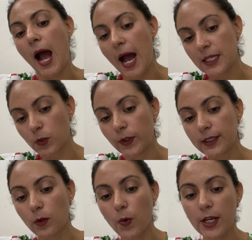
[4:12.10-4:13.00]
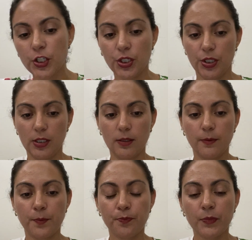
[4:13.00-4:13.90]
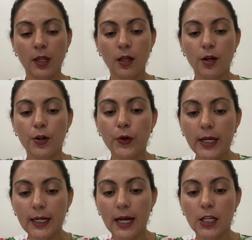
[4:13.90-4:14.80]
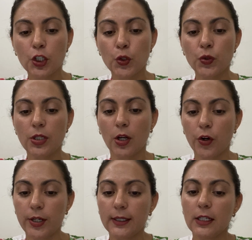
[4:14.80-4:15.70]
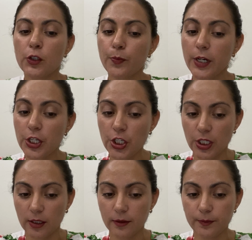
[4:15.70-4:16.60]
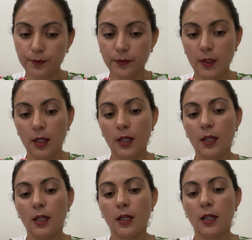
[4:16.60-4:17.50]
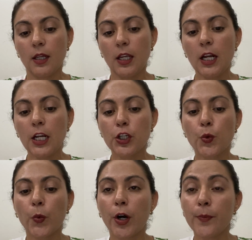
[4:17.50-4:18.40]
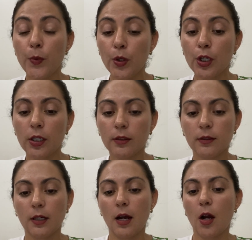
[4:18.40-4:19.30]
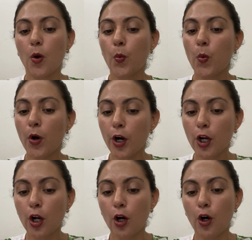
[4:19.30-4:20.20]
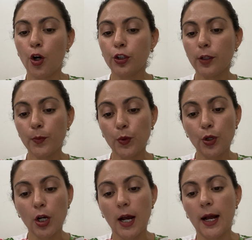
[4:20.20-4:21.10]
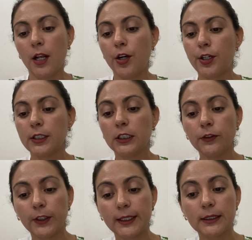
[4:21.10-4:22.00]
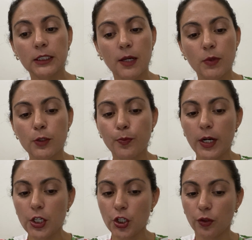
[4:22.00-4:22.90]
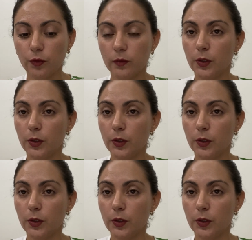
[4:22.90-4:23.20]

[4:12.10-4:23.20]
Answer the questions. Read and choose the correct expression. English Workbook. Work on the book and learn different time expressions.